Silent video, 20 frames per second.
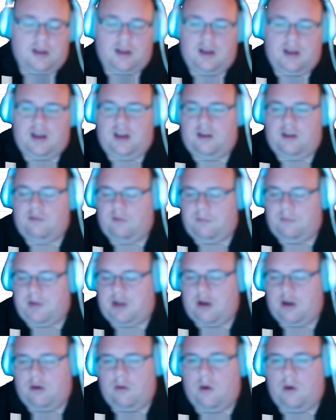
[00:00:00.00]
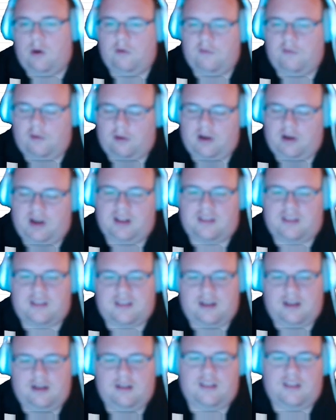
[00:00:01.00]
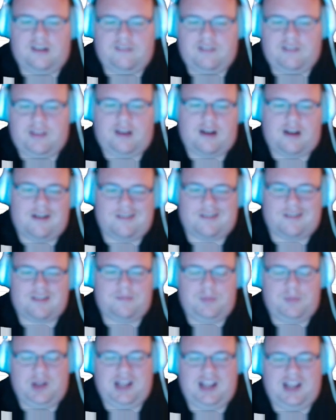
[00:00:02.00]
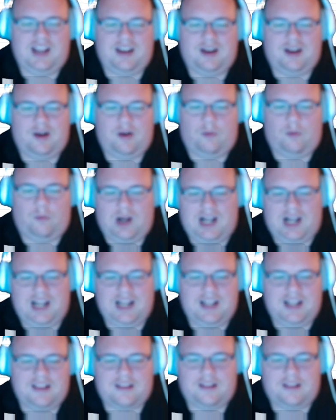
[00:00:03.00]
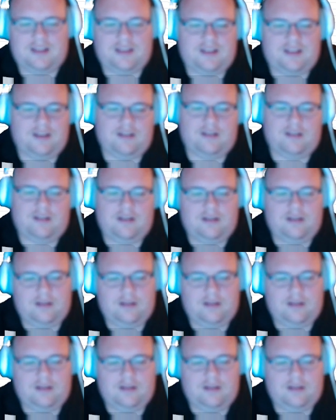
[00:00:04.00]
And when we go over its skills and everything, I'll explain why it's considered